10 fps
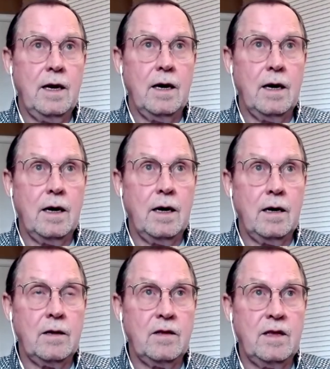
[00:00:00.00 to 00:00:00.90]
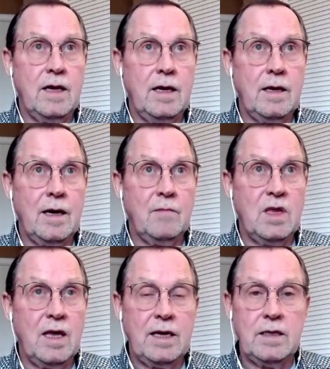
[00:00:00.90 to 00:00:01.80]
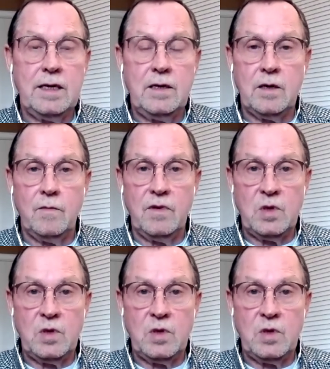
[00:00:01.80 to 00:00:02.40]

then I'm likely to